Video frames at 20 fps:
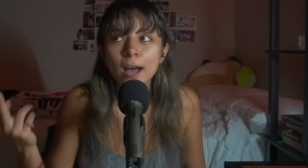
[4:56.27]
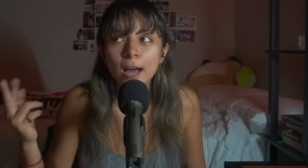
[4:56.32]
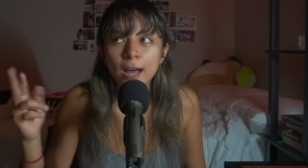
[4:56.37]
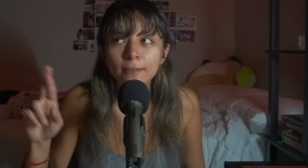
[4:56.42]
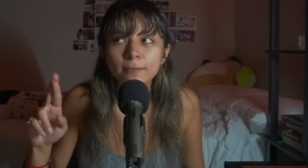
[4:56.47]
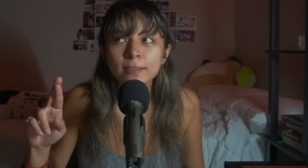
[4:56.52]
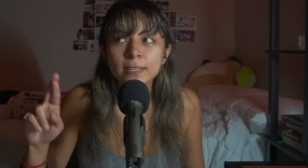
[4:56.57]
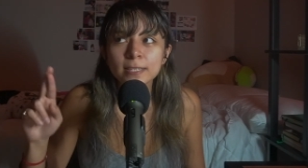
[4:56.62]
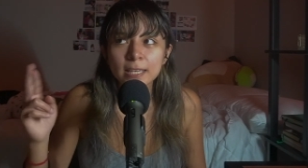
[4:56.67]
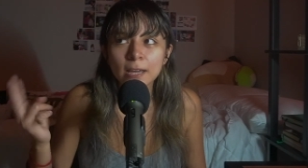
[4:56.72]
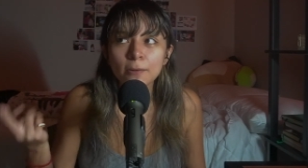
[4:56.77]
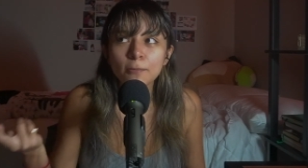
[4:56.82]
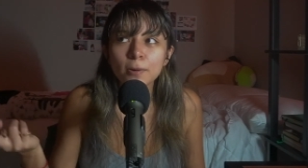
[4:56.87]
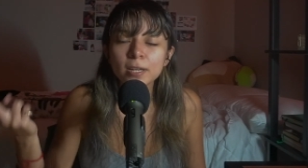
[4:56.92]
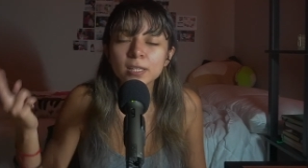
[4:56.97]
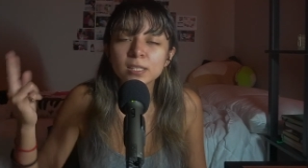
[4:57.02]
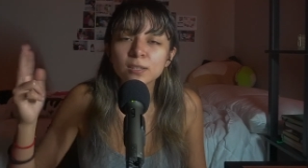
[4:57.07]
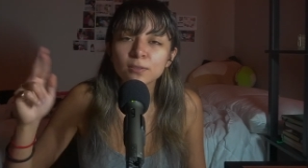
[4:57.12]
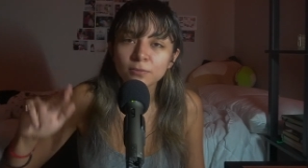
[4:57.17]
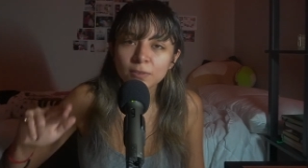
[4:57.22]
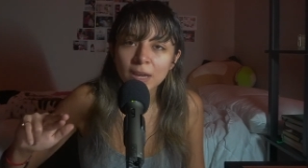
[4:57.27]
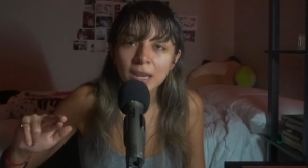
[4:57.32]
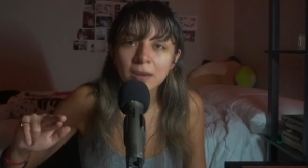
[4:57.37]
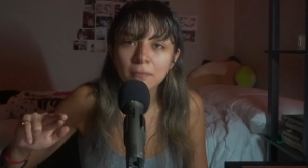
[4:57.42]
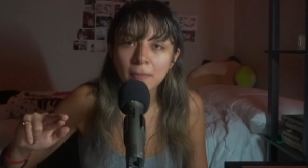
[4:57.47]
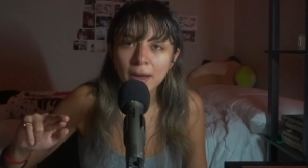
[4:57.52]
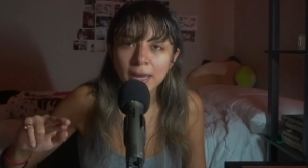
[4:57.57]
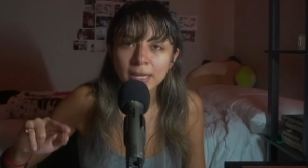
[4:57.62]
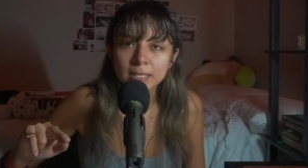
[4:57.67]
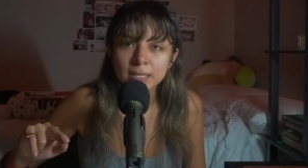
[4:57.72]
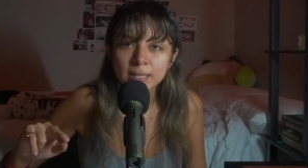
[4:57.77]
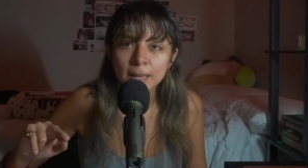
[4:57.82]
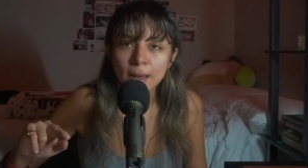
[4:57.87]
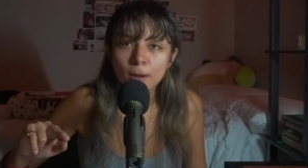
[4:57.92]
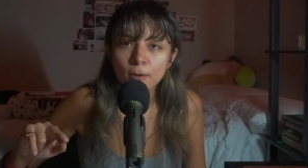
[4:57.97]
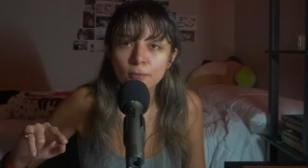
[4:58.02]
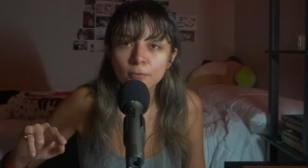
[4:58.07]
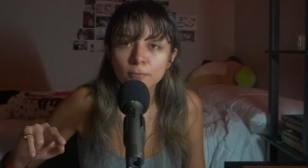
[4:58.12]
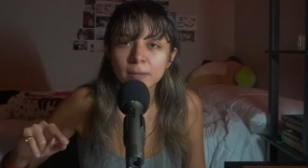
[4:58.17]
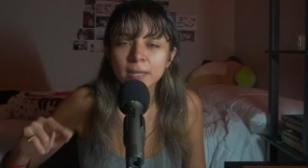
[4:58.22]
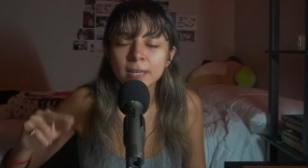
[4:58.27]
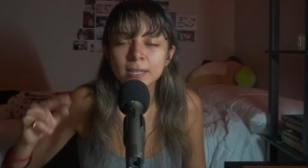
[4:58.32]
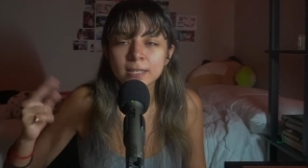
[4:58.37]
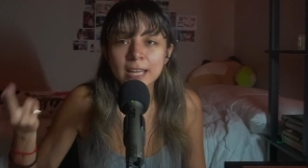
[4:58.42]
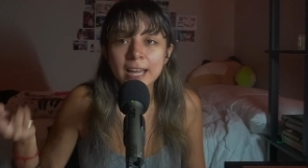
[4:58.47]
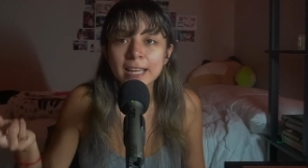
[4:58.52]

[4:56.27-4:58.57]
obviously I want to defend myself because